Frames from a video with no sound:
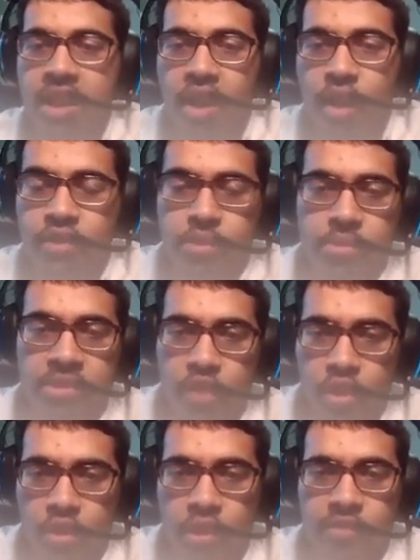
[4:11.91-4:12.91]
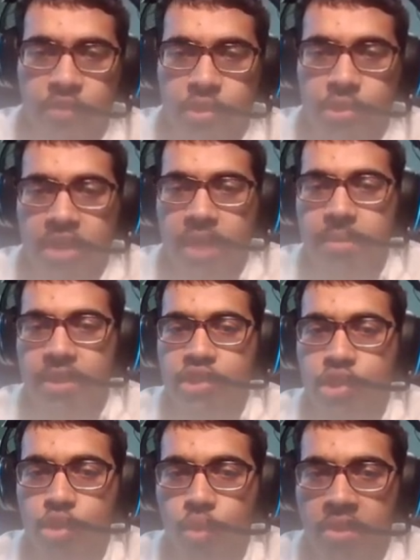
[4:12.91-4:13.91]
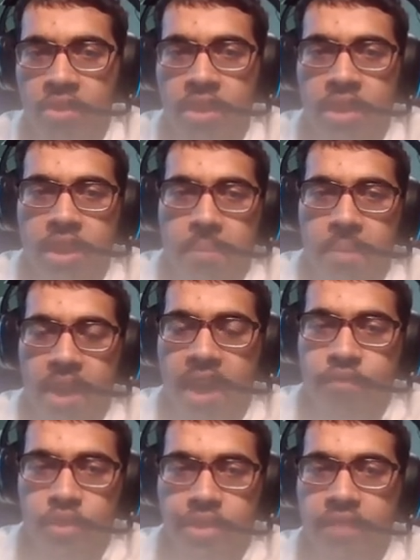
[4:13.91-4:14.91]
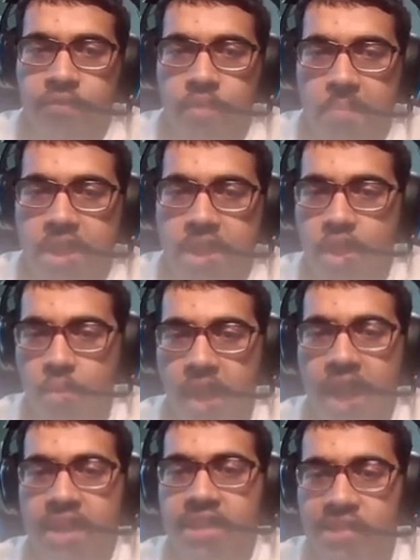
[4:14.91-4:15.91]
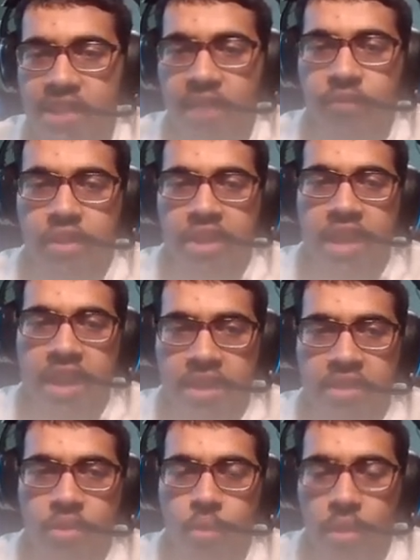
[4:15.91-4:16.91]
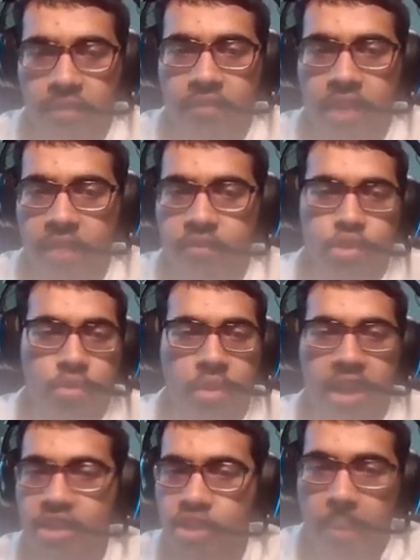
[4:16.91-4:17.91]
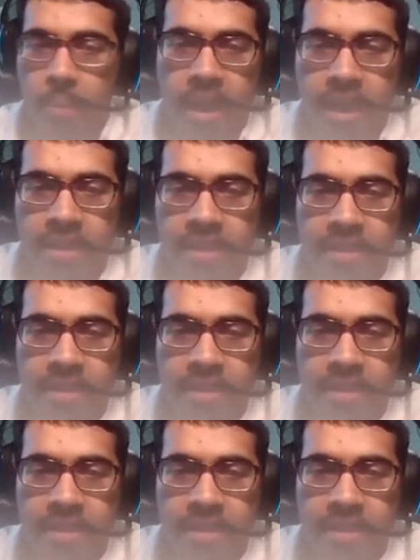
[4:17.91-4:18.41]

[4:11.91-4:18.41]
Obviously, it was a very controversial game against Jordan, but I feel like for me, Iraq is definitely in qualify for sure. And Japan,